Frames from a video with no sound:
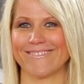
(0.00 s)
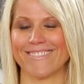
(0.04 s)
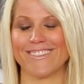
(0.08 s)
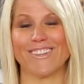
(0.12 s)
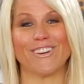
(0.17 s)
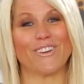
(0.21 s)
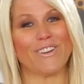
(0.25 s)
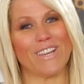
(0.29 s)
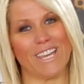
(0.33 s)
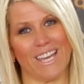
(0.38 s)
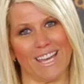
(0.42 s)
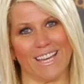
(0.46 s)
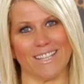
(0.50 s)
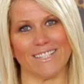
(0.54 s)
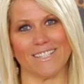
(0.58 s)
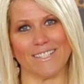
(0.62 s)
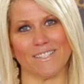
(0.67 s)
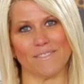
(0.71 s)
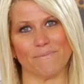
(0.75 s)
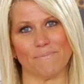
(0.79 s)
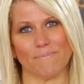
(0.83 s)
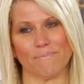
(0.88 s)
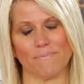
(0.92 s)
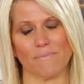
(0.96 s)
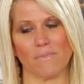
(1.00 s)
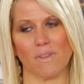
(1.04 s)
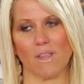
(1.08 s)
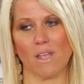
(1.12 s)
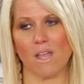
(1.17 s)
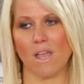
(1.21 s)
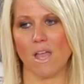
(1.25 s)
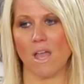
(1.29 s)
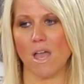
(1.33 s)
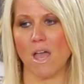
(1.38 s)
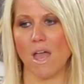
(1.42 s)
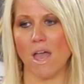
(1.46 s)
they'll get,
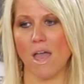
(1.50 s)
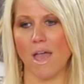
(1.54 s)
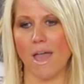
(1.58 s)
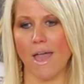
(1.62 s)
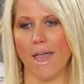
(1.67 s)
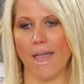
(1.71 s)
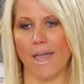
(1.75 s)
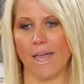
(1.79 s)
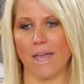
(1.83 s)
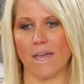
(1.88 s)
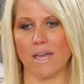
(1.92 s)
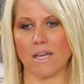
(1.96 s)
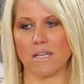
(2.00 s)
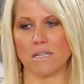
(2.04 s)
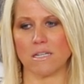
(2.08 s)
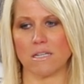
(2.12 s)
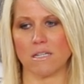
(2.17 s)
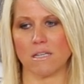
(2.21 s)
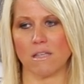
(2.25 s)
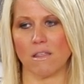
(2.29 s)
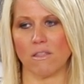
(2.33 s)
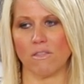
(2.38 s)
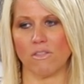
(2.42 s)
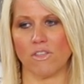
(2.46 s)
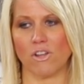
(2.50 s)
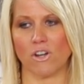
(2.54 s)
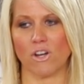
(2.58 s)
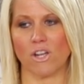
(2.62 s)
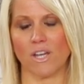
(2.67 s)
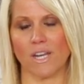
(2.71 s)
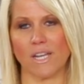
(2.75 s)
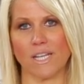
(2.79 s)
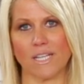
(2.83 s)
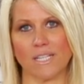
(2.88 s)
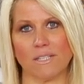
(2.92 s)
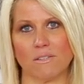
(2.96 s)
and they're
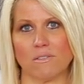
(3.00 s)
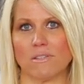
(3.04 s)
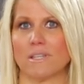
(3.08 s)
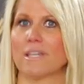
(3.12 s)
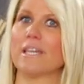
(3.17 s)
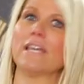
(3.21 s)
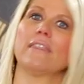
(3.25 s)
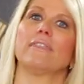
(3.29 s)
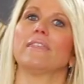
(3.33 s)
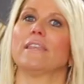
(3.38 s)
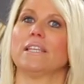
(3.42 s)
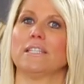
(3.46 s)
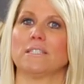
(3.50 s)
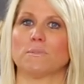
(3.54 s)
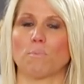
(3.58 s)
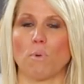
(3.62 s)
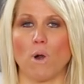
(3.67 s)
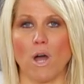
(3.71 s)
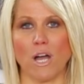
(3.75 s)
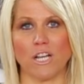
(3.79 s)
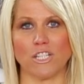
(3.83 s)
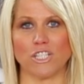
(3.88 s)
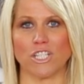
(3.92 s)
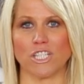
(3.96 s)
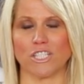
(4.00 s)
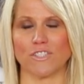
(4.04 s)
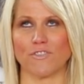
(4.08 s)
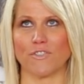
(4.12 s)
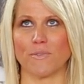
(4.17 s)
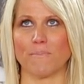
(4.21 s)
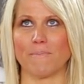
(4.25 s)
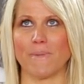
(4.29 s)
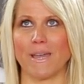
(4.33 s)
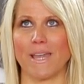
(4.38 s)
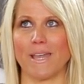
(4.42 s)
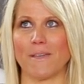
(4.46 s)
gonna get these projects
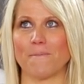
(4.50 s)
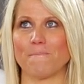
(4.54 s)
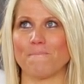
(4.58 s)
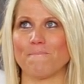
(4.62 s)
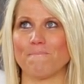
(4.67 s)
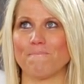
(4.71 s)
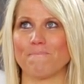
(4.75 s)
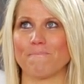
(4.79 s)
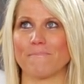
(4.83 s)
from me,